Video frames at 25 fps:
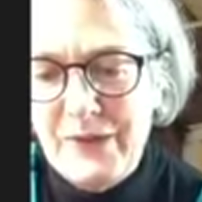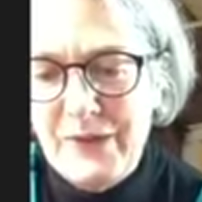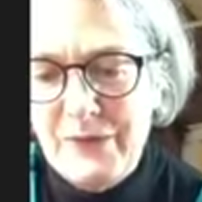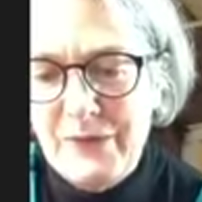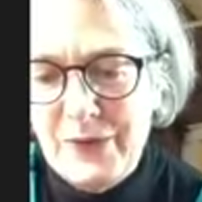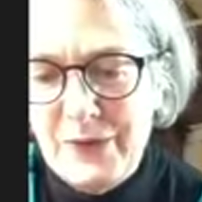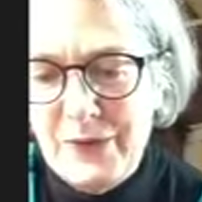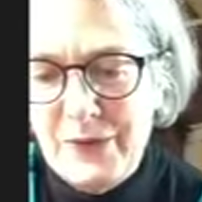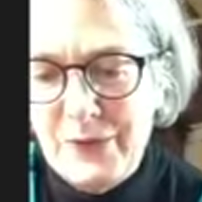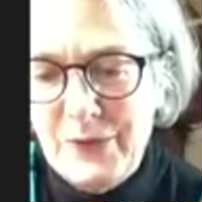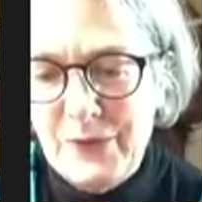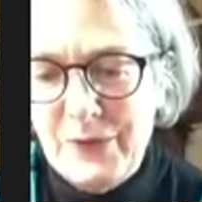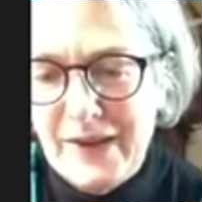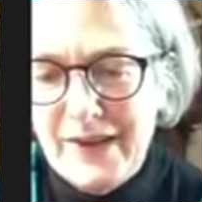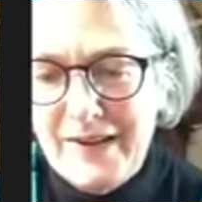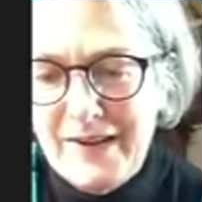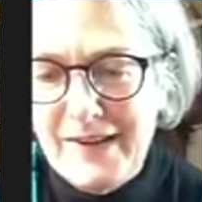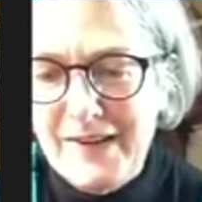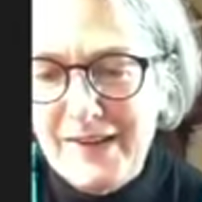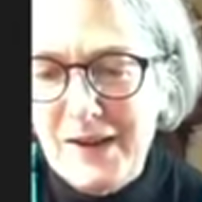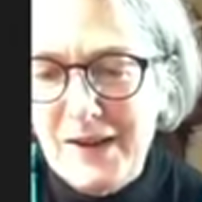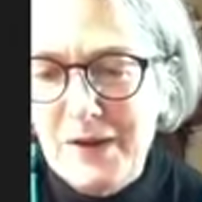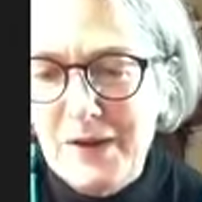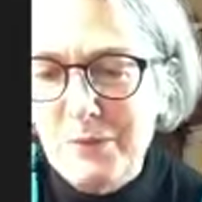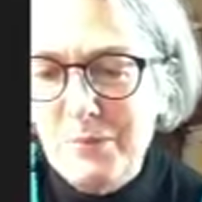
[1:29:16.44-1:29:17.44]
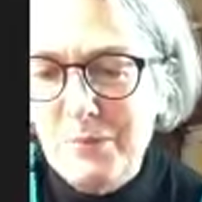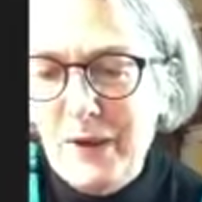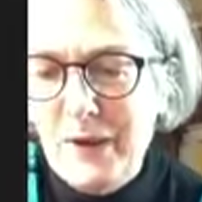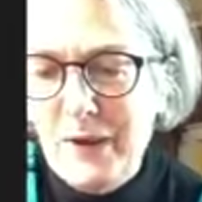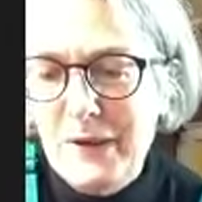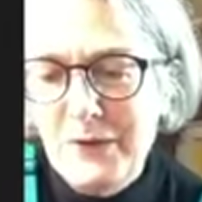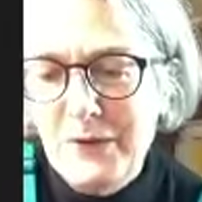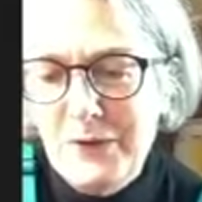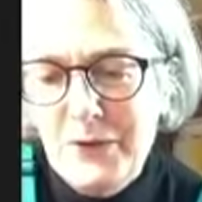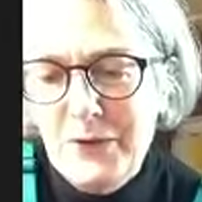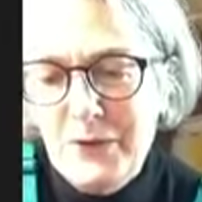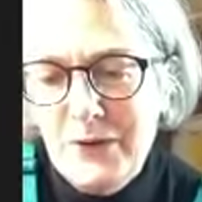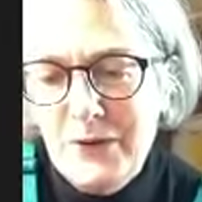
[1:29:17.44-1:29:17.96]
if you've got a young
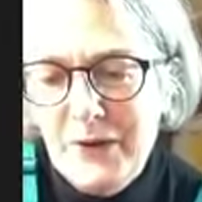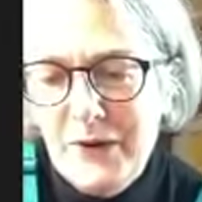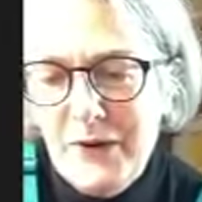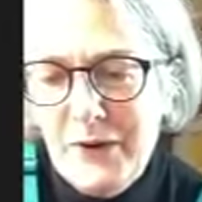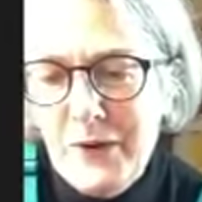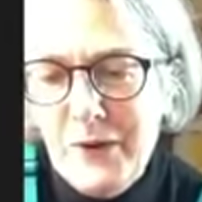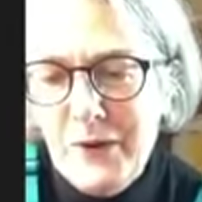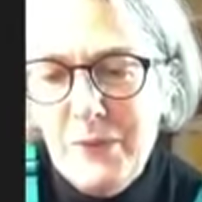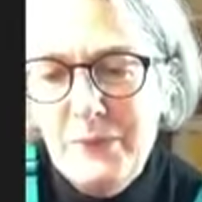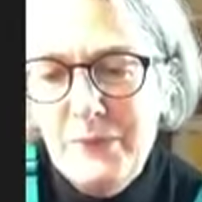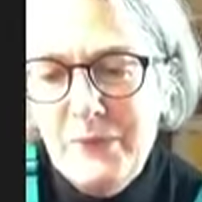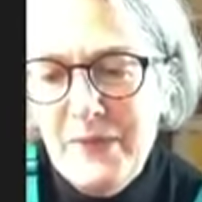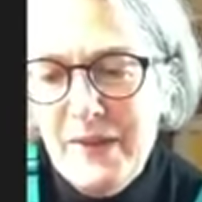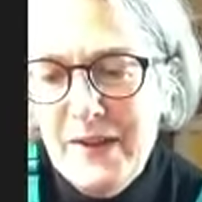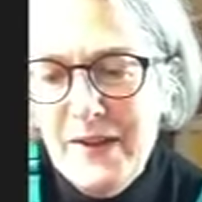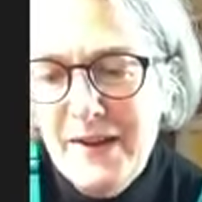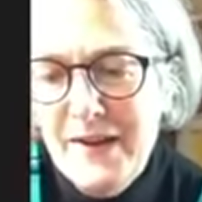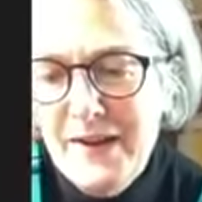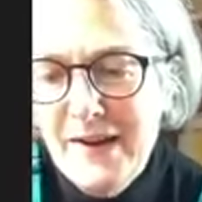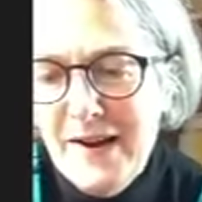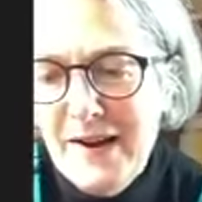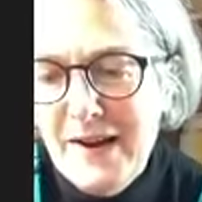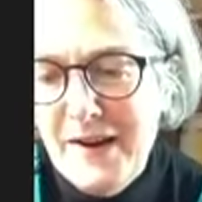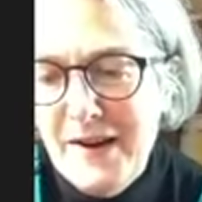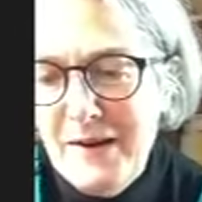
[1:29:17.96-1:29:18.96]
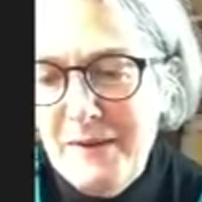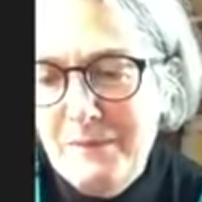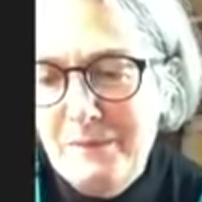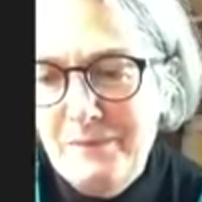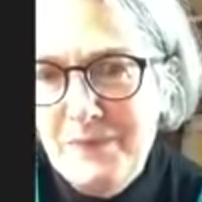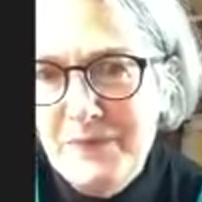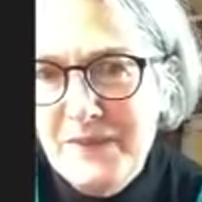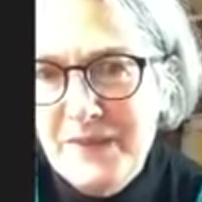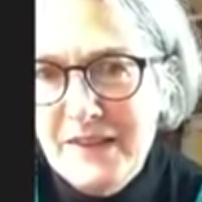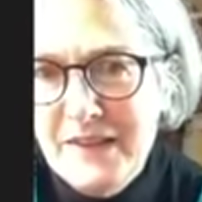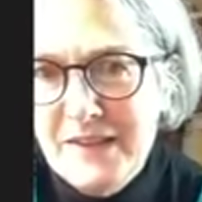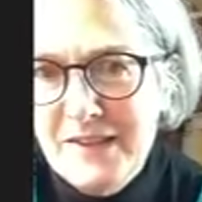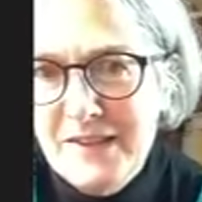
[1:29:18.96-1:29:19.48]
painter at home.
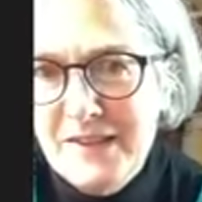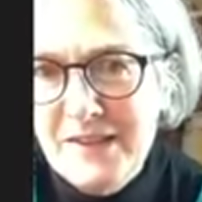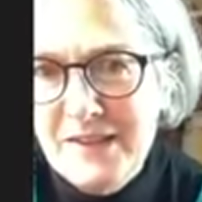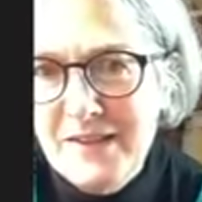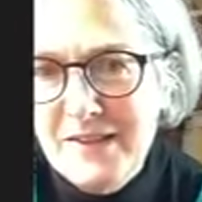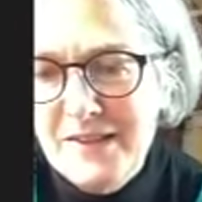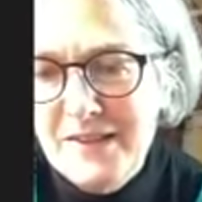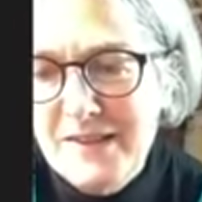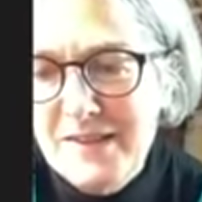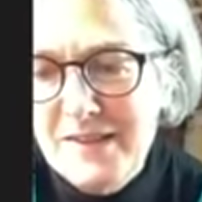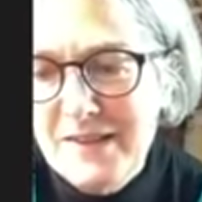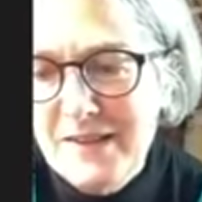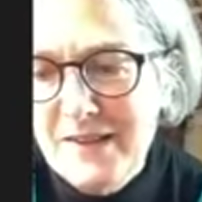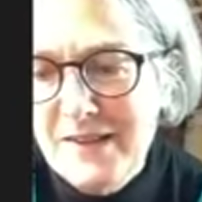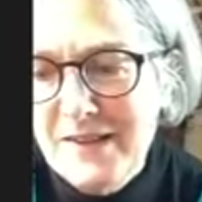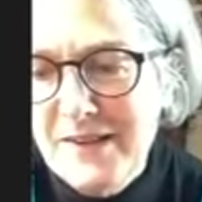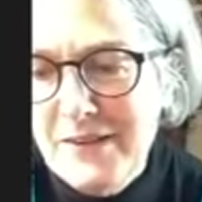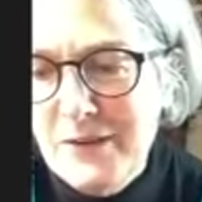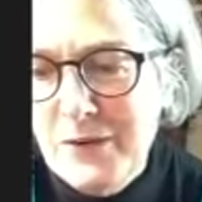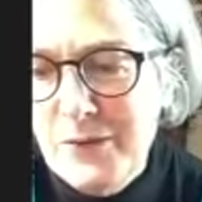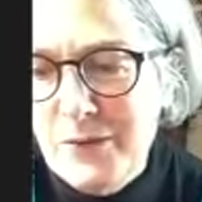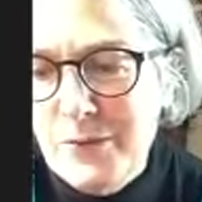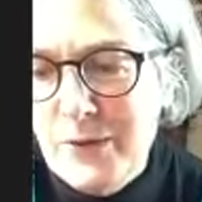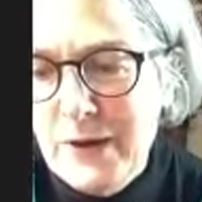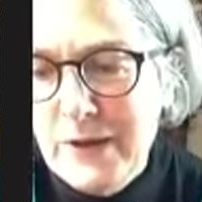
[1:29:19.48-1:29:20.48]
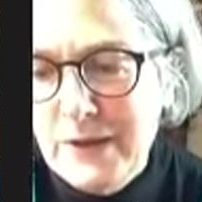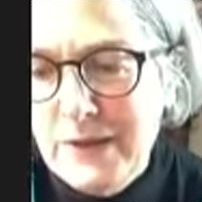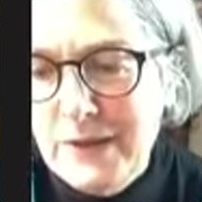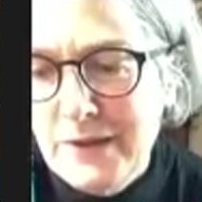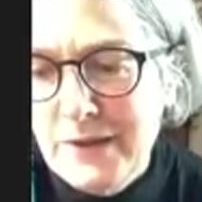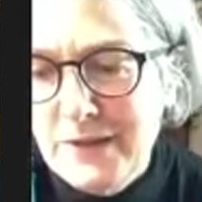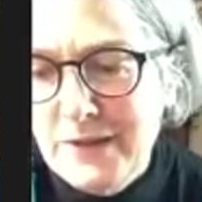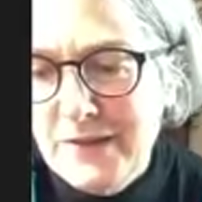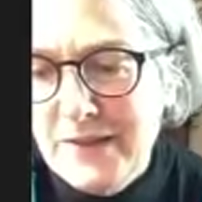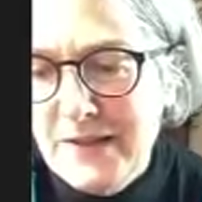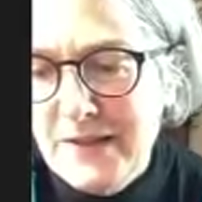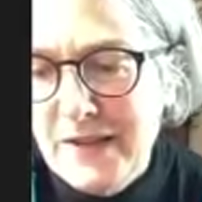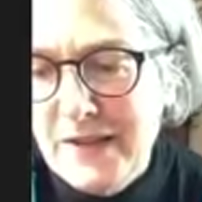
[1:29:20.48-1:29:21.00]
This is a great little
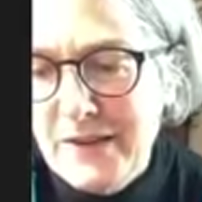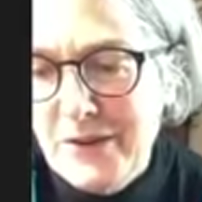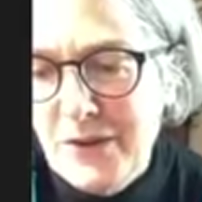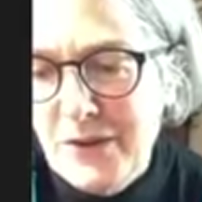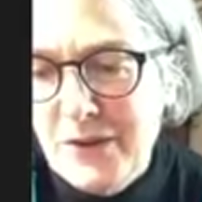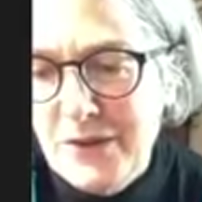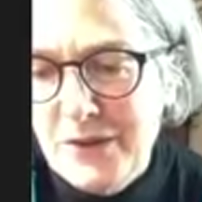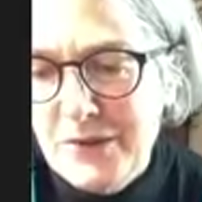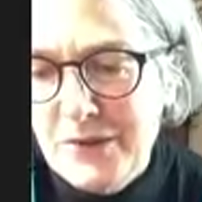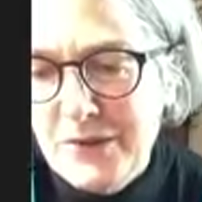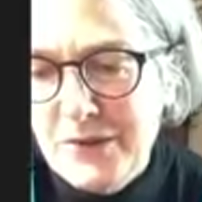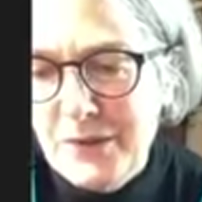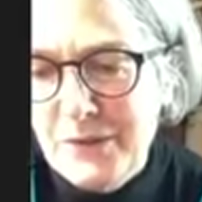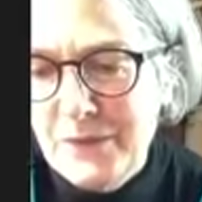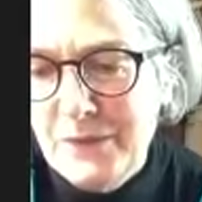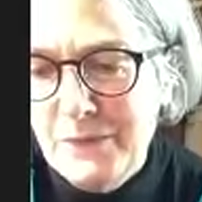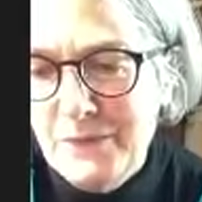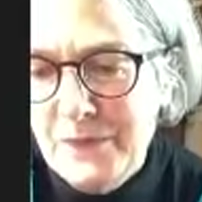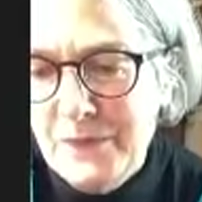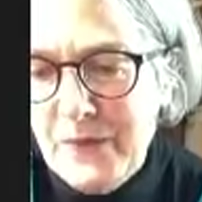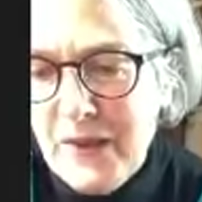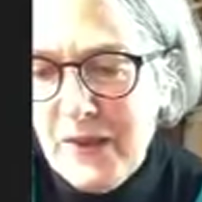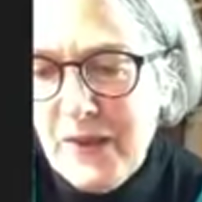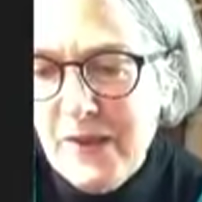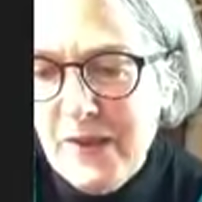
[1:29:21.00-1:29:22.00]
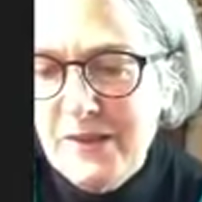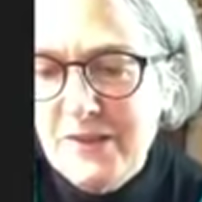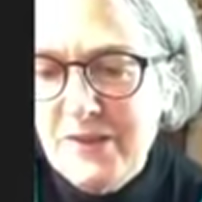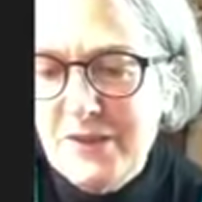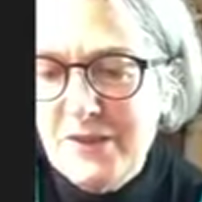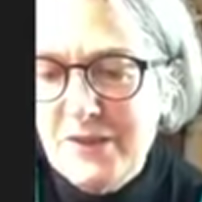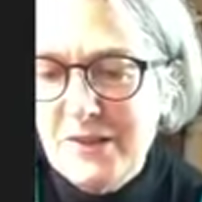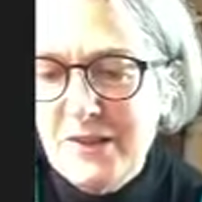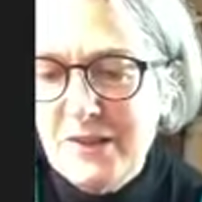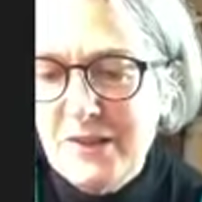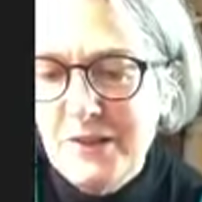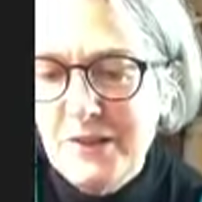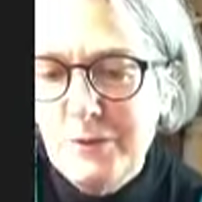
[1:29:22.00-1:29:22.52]
set also.
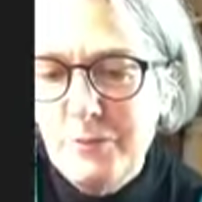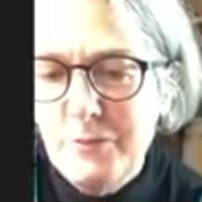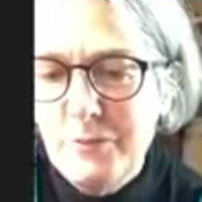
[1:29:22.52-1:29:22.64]
Just a little